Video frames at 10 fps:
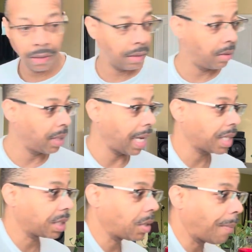You
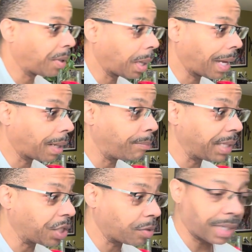guys know I put a lot of
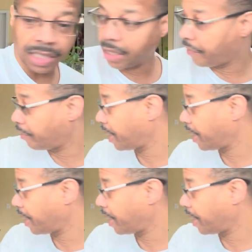bleach in my stuff in my